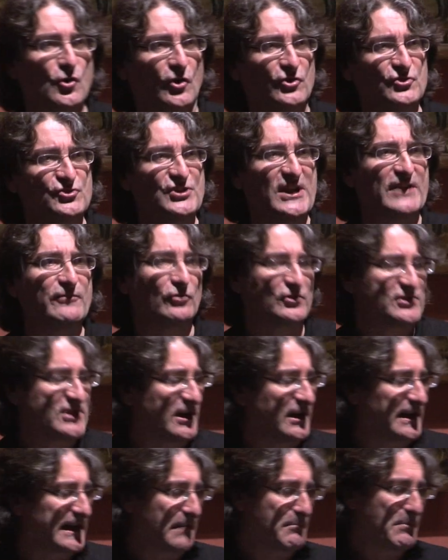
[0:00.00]
on general
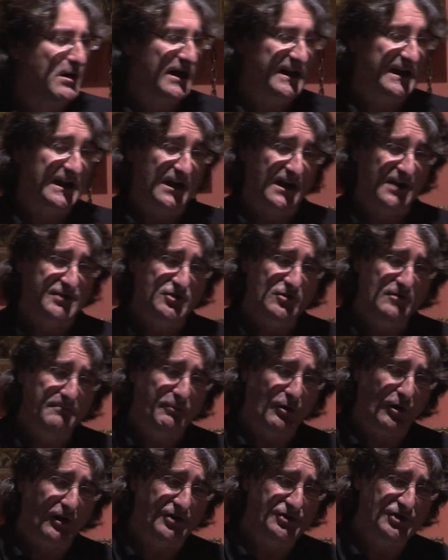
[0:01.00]
tunneling and mining. I, I do
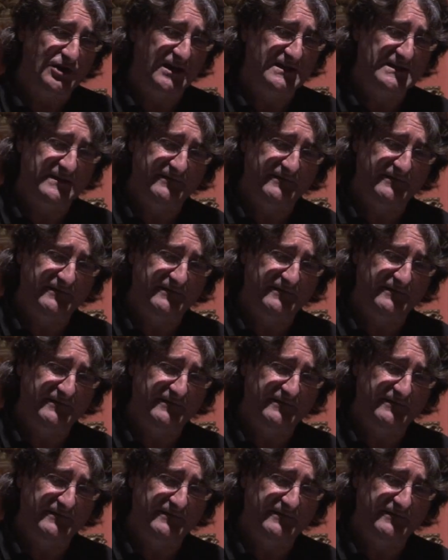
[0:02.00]
apologise